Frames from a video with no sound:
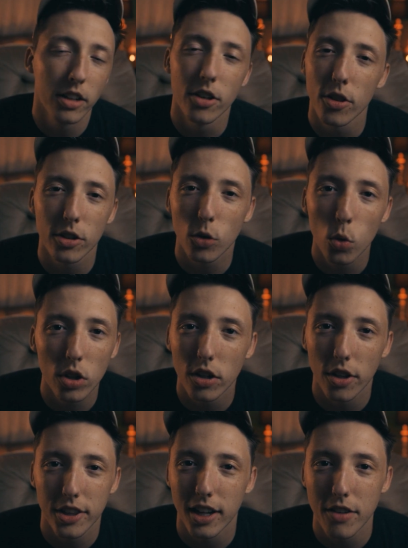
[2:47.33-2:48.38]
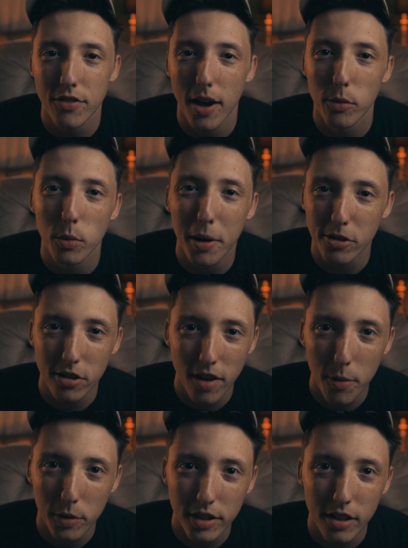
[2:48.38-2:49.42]
Another cool little thing I found when messing
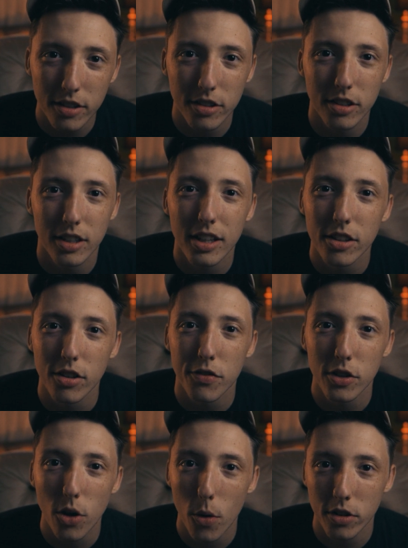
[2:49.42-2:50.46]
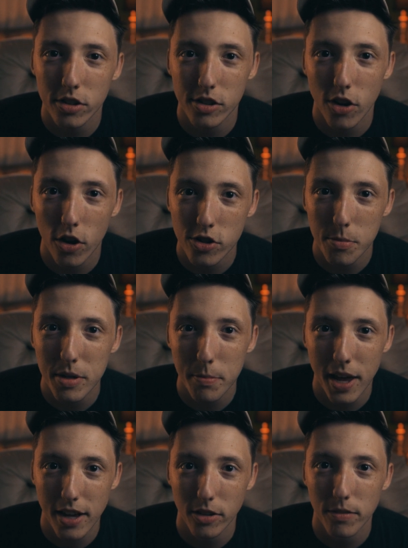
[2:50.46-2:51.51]
around with this is if you go into your RGB
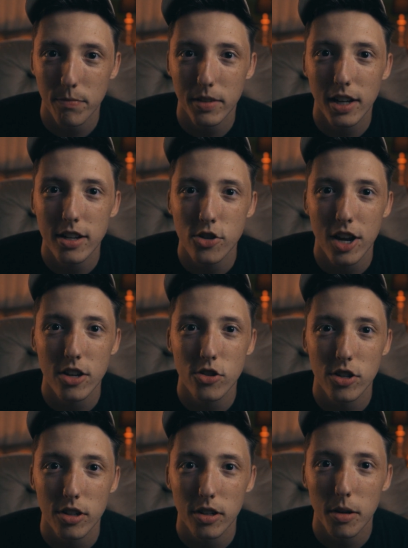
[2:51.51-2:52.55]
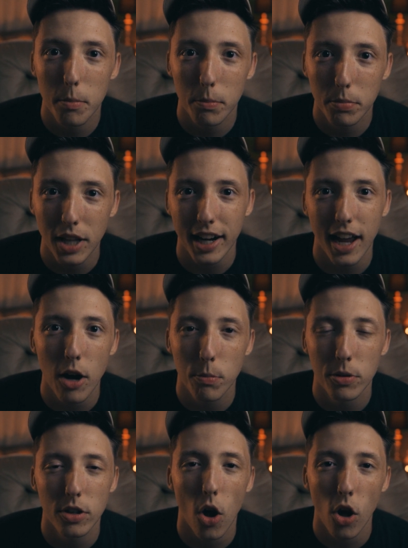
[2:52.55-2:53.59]
panel and you change your black
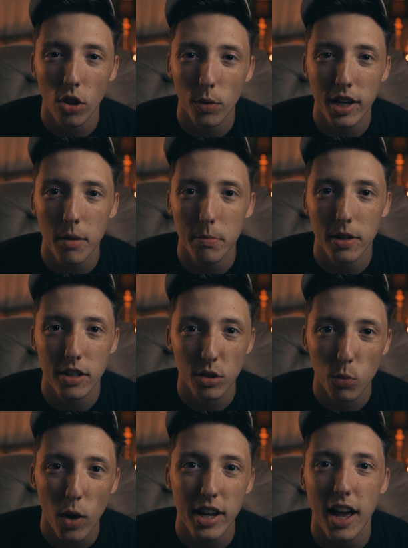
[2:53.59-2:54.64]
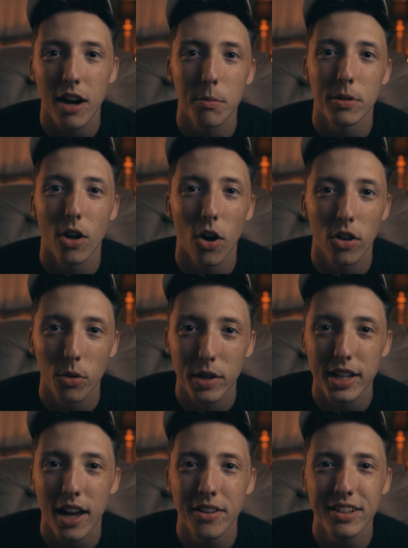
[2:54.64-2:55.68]
output all the way up and your white output all the
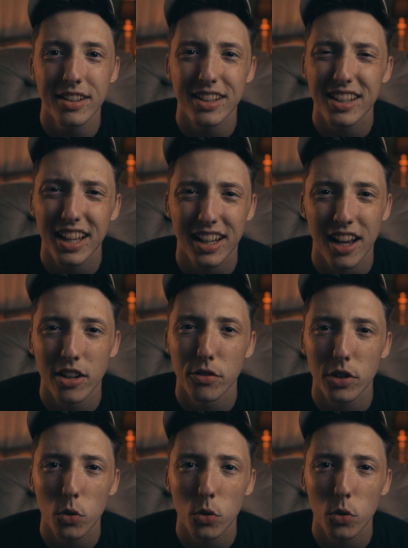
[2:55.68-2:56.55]
way down, you get kind of a